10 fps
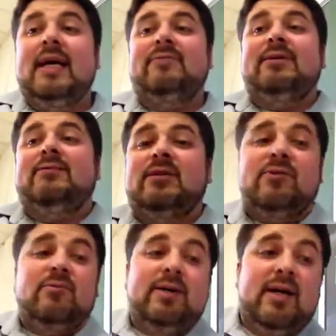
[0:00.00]
If you keep trying
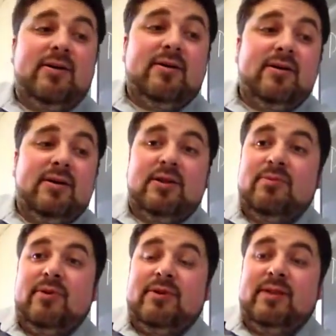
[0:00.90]
to repair your
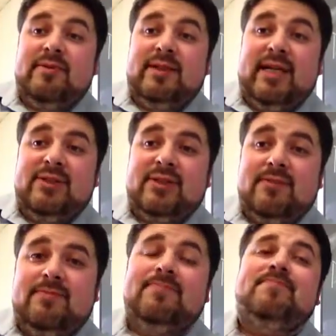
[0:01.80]
broken
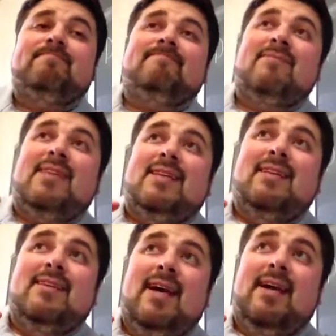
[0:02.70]
communication,
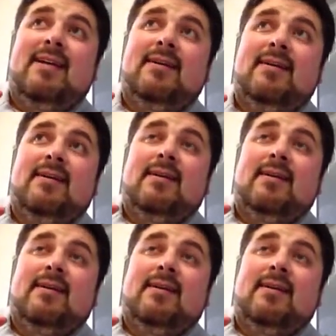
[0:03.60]
then